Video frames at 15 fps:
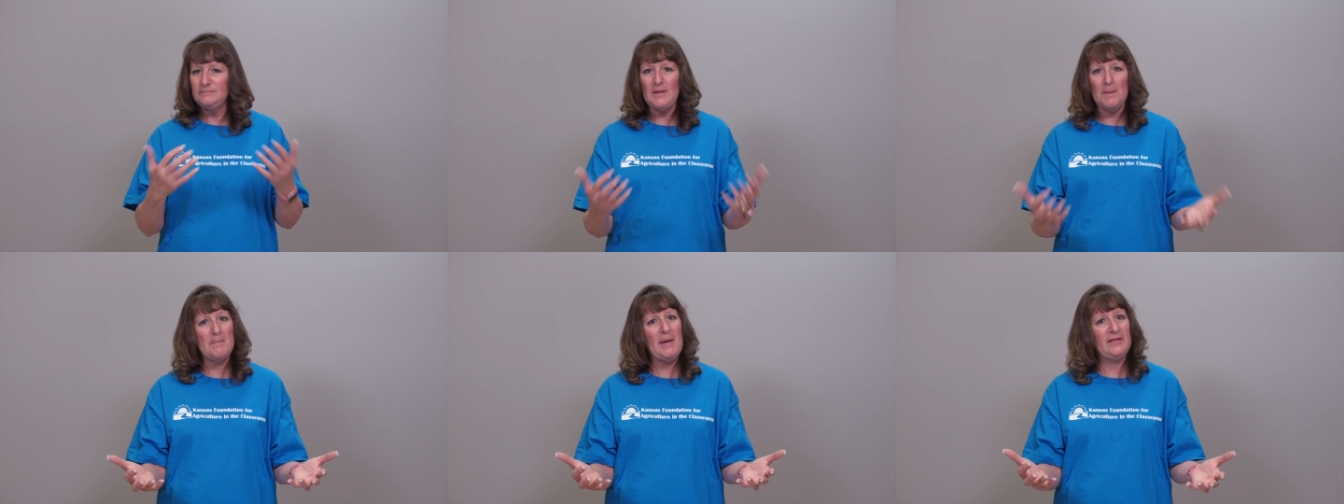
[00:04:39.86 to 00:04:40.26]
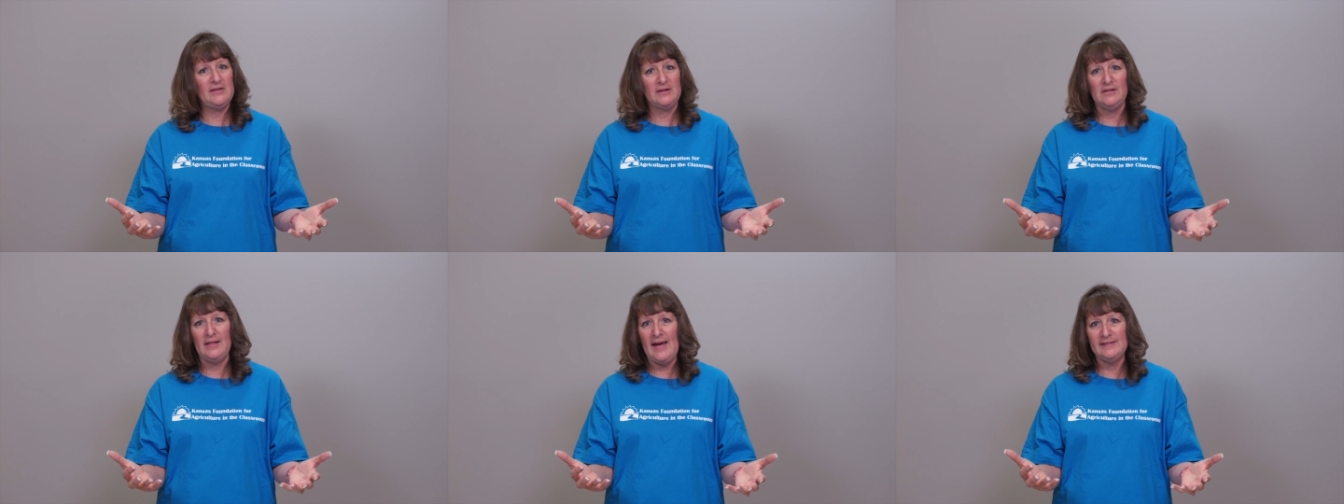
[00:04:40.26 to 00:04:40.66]
Make the
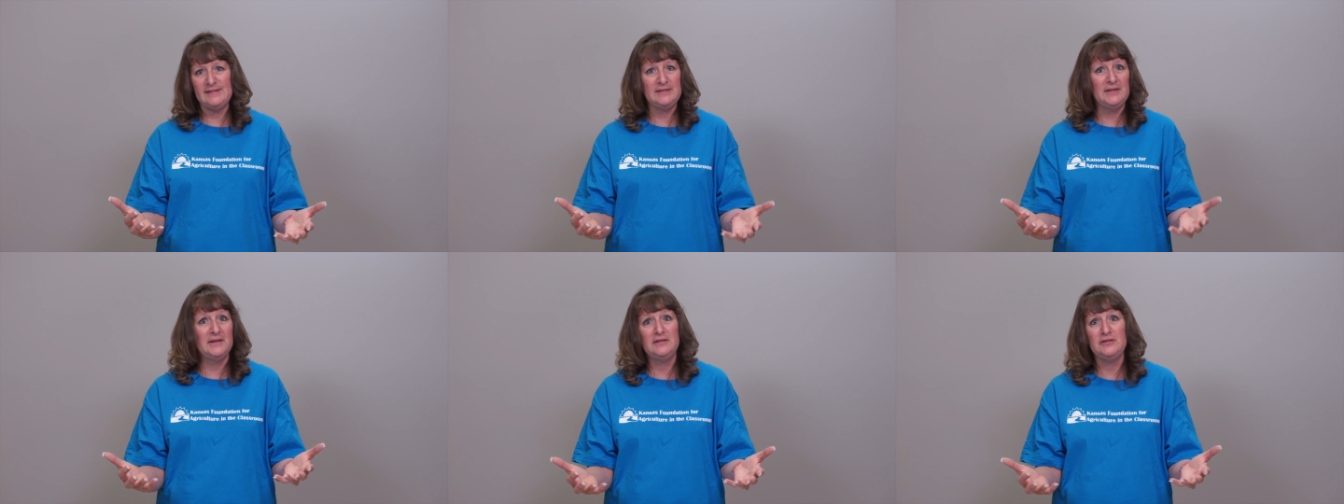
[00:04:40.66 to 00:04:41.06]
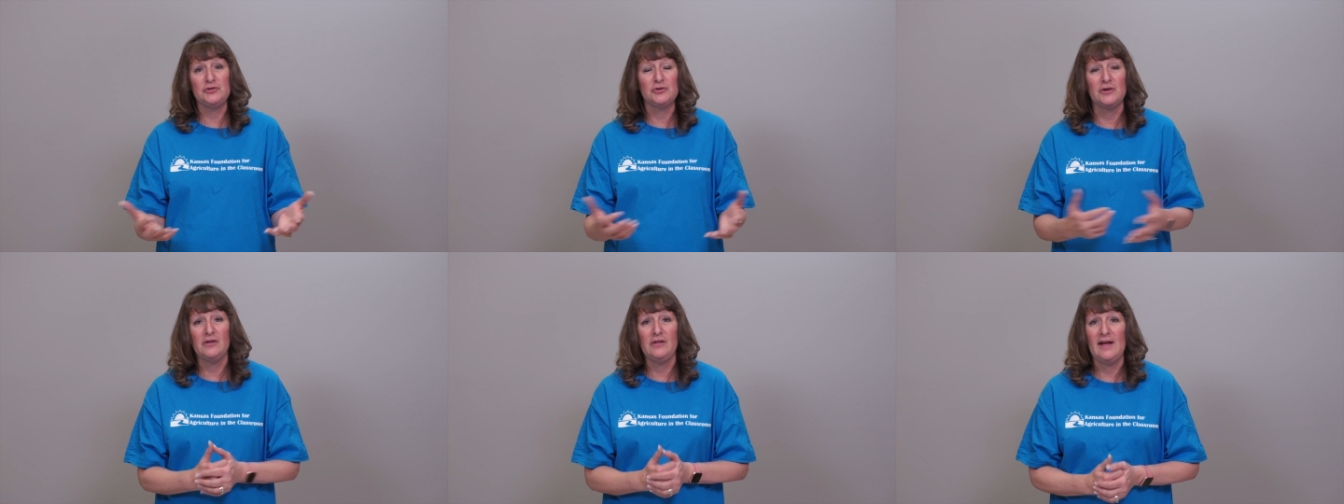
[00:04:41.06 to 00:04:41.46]
class list
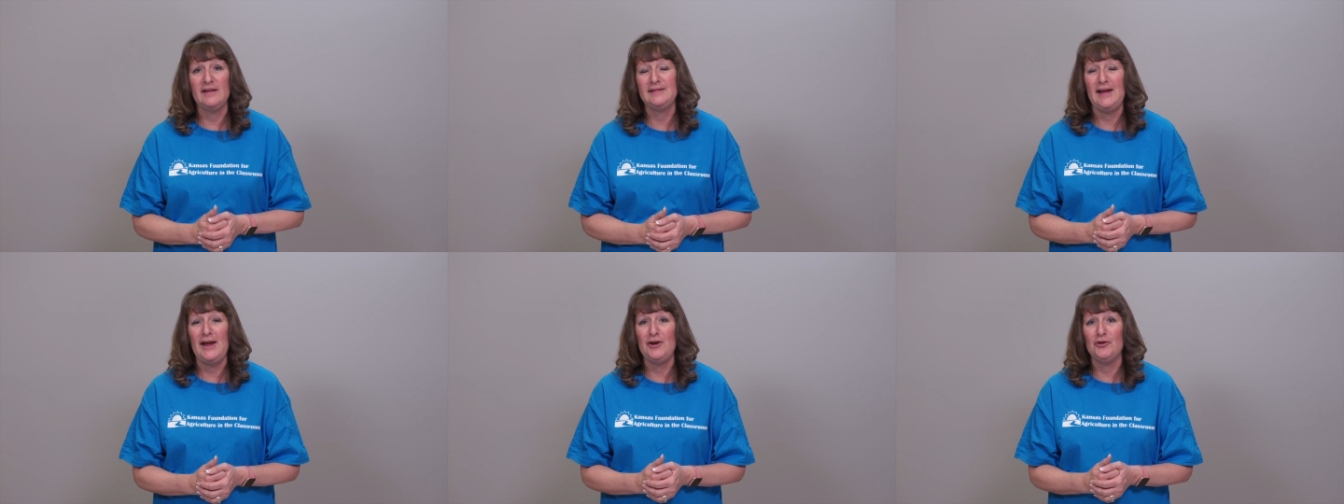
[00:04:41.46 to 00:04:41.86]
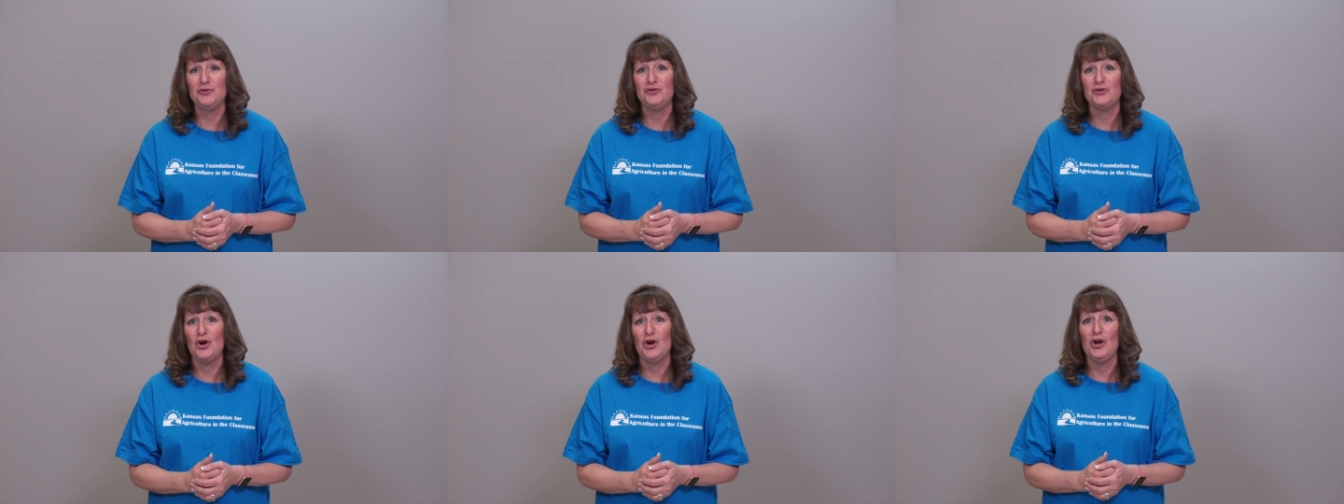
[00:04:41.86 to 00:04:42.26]
or a class anchor
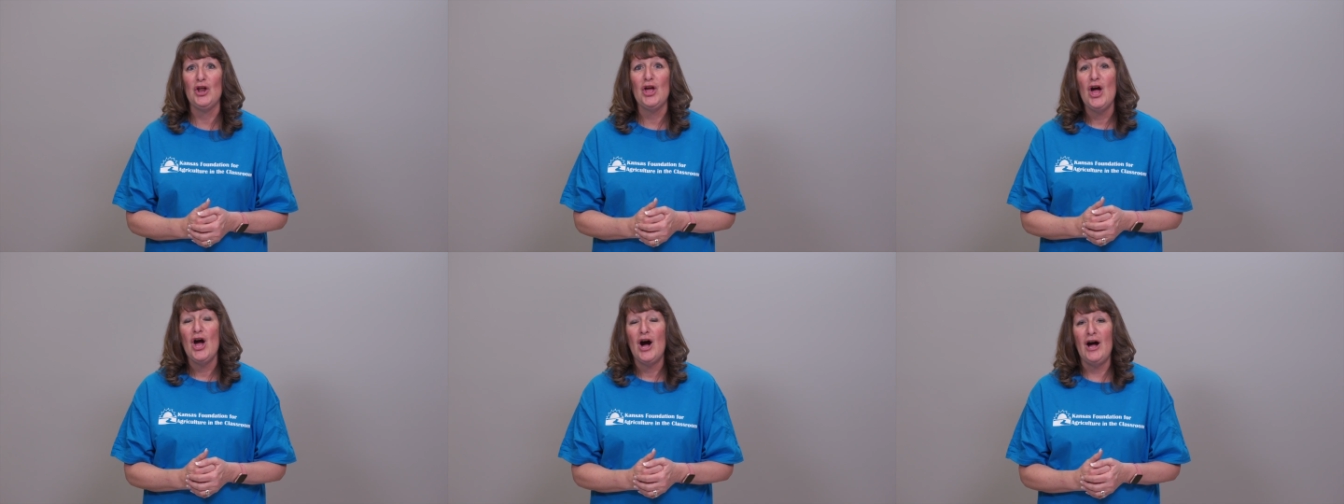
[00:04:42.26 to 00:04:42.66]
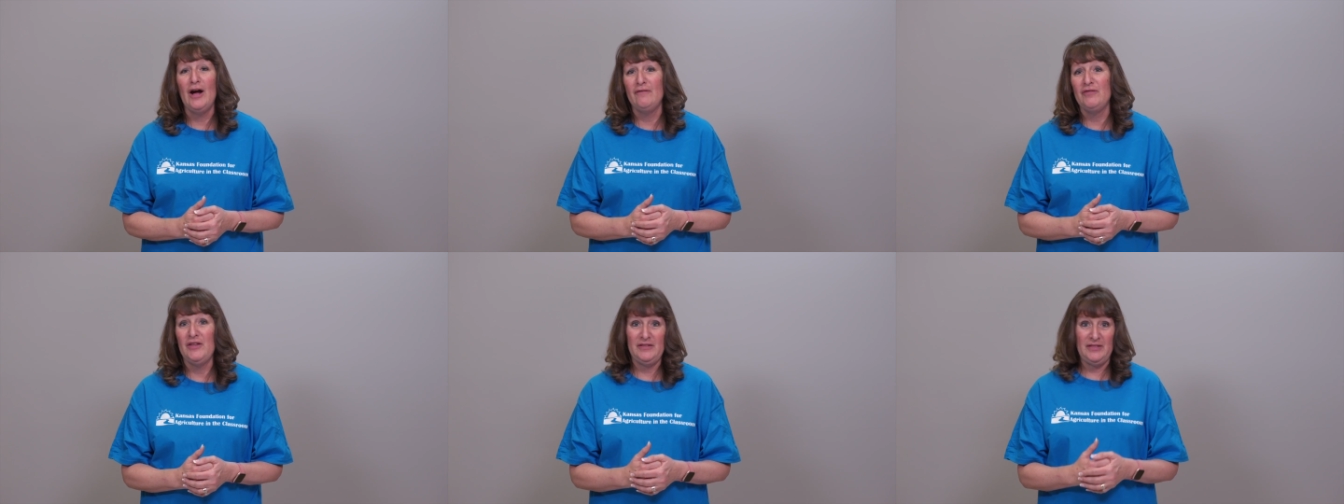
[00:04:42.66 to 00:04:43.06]
chart
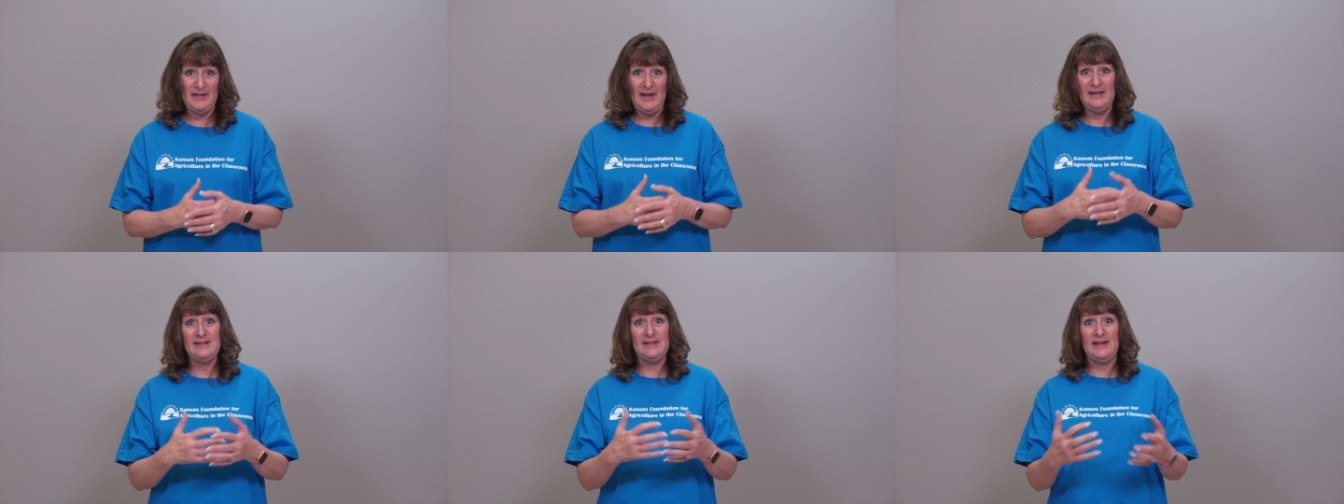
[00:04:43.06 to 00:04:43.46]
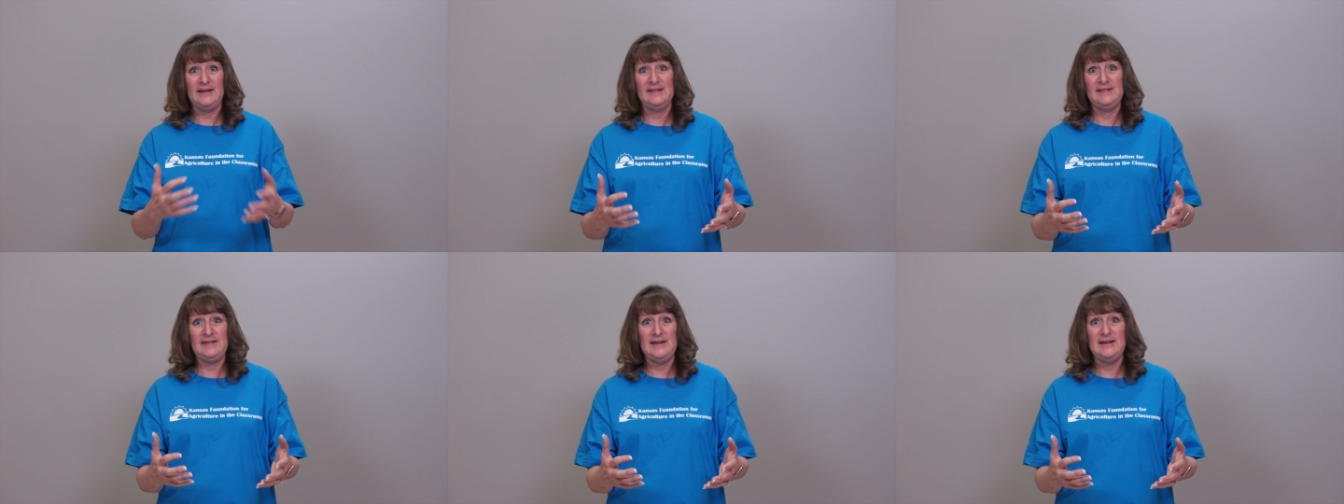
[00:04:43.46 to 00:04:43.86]
of the things that
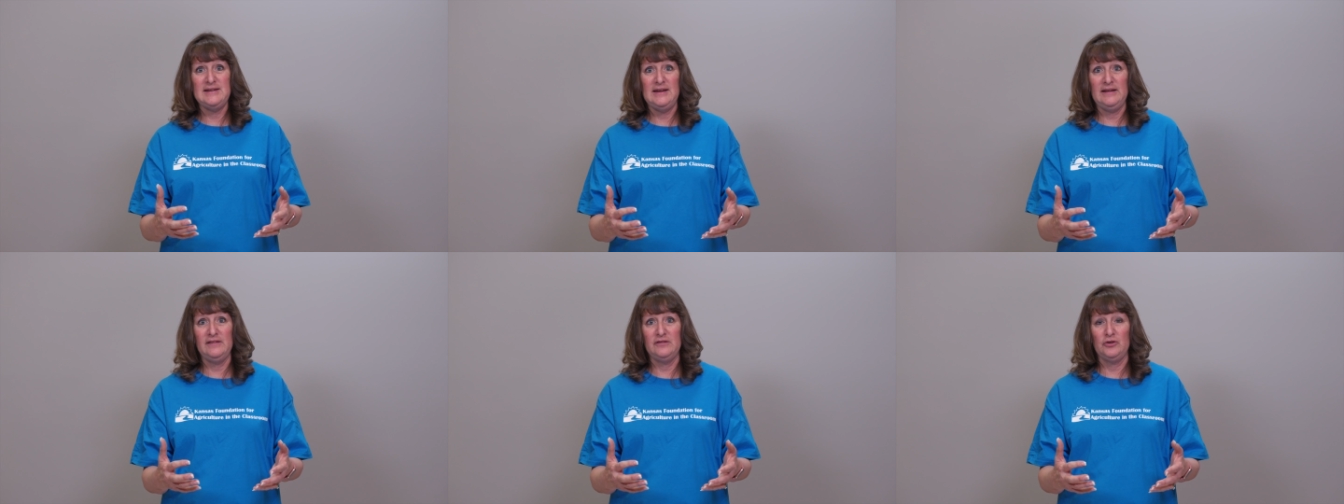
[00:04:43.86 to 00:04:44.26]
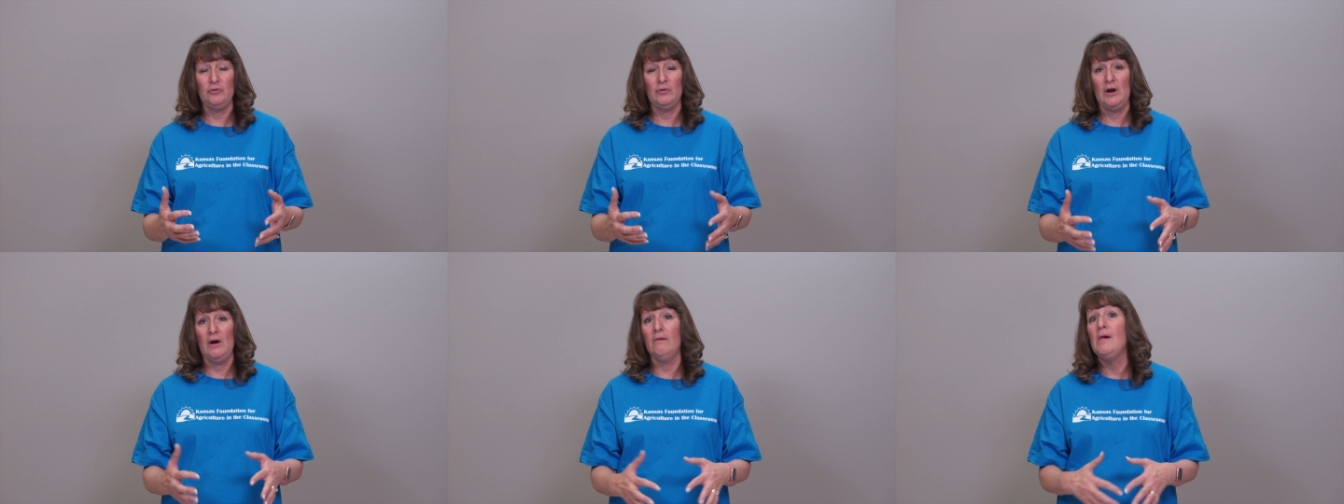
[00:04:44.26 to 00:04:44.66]
a seed needs to
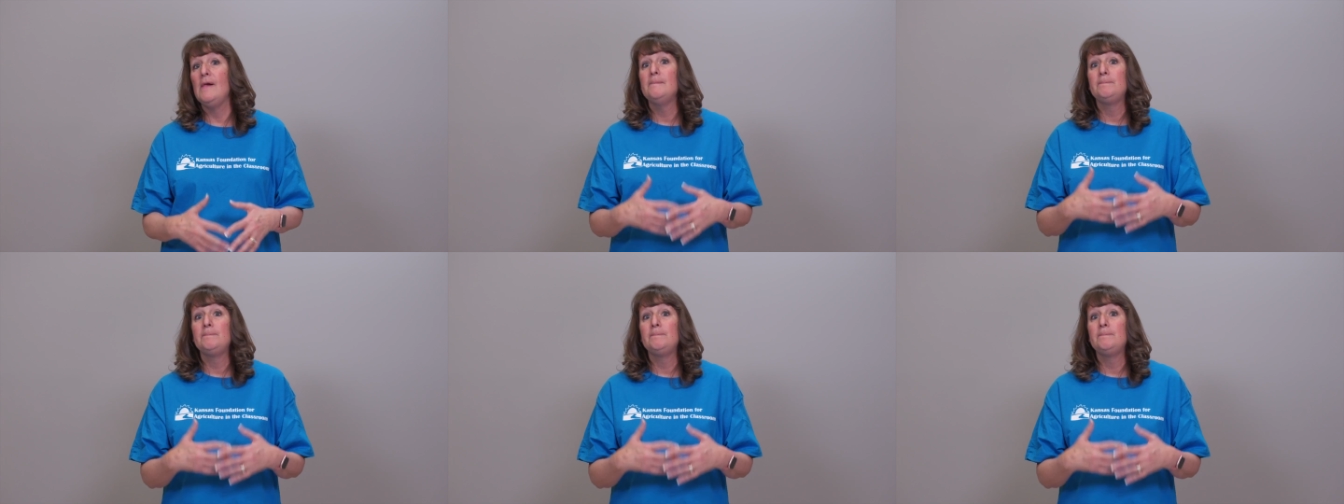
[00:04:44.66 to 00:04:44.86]
grow,